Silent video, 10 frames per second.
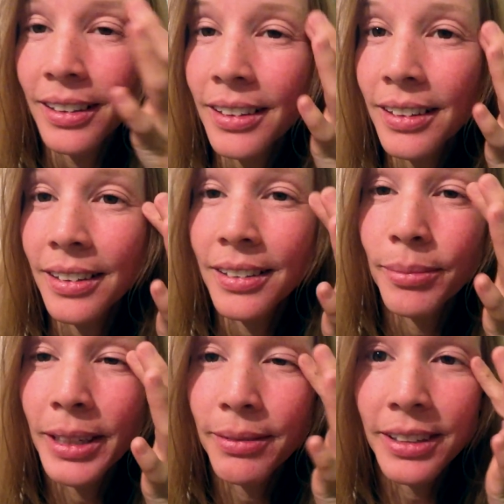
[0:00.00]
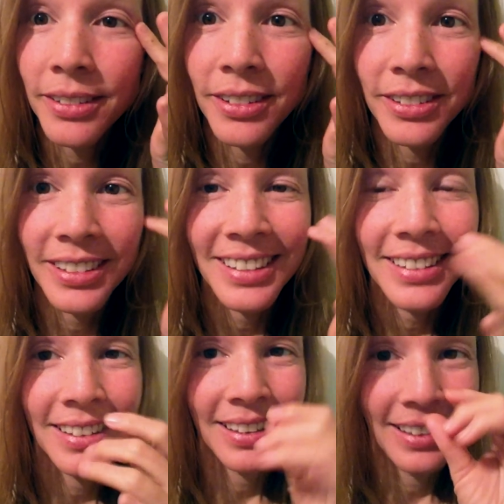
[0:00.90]
Uh, maybe you notice.
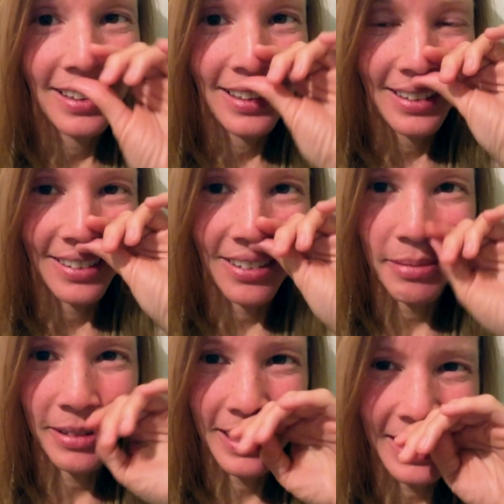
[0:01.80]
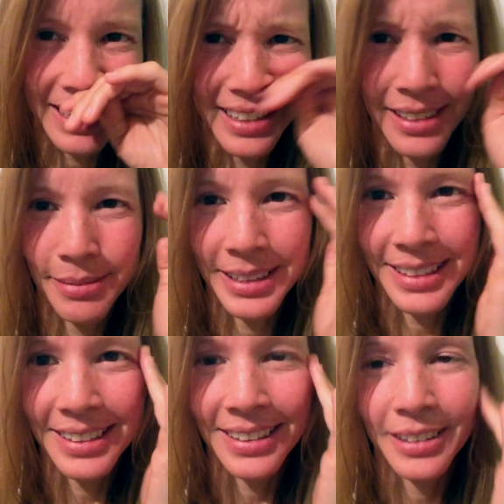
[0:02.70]
So I'm looking a little bit,
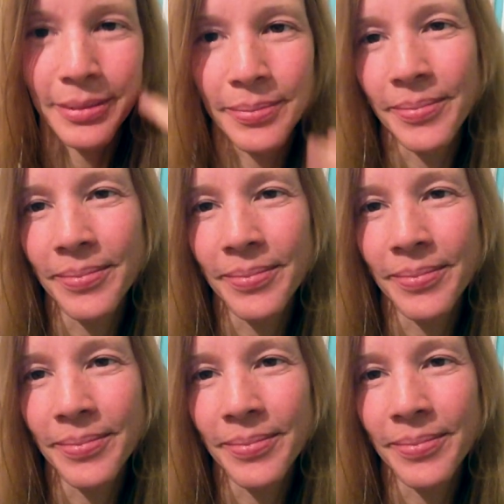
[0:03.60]
um,